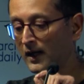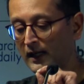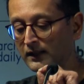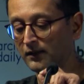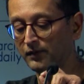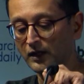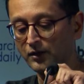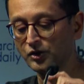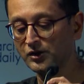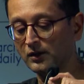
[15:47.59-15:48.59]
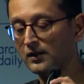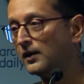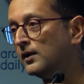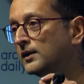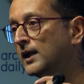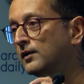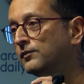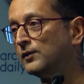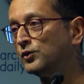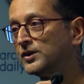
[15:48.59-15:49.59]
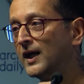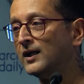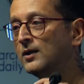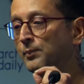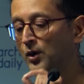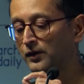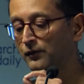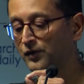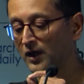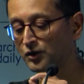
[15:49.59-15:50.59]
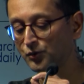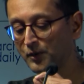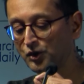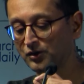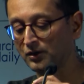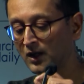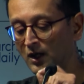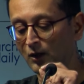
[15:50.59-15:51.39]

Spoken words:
and they were crystal clear that if there was any point of transmission,